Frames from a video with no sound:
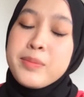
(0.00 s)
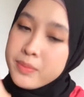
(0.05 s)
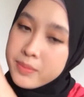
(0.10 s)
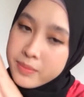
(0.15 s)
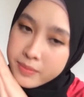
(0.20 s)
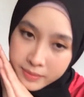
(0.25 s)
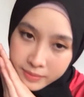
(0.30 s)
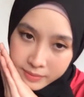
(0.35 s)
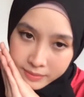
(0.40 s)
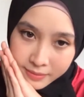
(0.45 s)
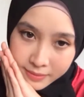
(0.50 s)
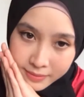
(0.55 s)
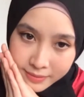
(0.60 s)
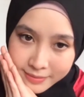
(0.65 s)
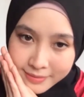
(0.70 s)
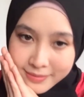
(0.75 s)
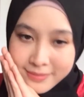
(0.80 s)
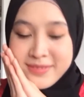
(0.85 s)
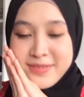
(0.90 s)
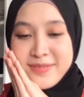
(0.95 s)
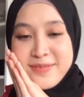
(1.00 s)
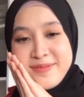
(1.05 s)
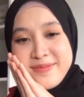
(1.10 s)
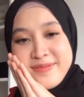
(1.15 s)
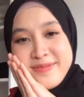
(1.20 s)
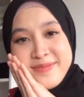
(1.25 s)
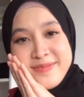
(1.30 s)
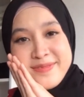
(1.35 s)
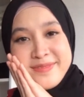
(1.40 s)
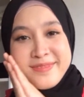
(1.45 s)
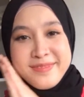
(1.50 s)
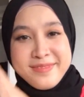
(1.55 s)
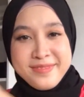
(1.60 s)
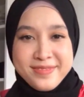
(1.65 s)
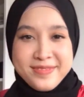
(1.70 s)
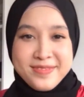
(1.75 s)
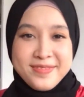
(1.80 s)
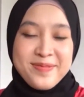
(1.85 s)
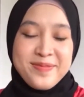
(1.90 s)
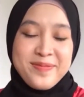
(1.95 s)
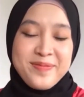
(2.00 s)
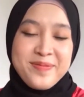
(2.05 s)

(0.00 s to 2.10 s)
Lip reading: Nana sebab sudi interview to.